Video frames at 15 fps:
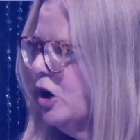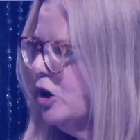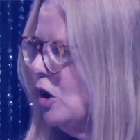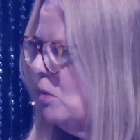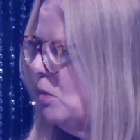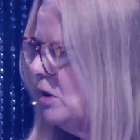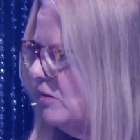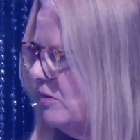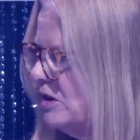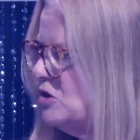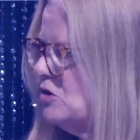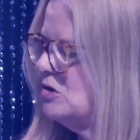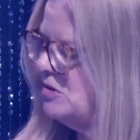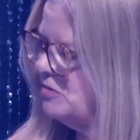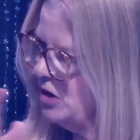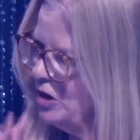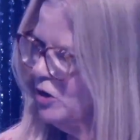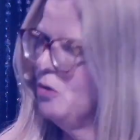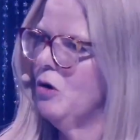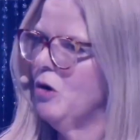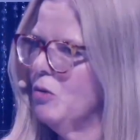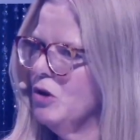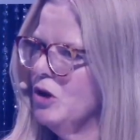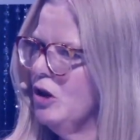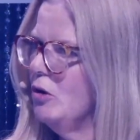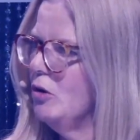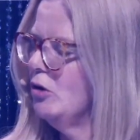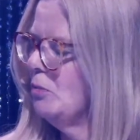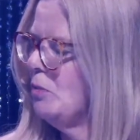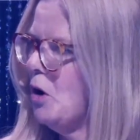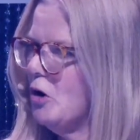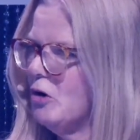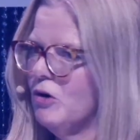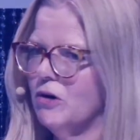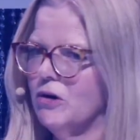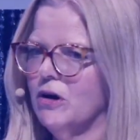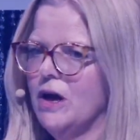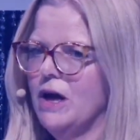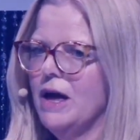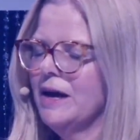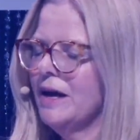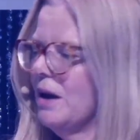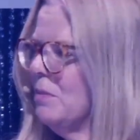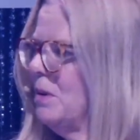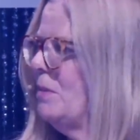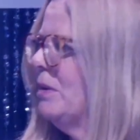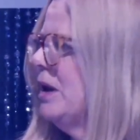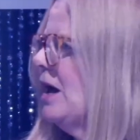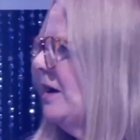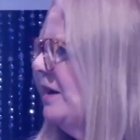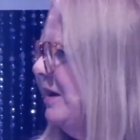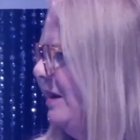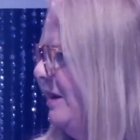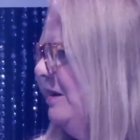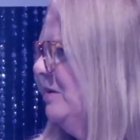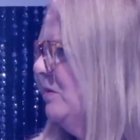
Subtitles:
global investors, if they don't go with a local partner, can be blinded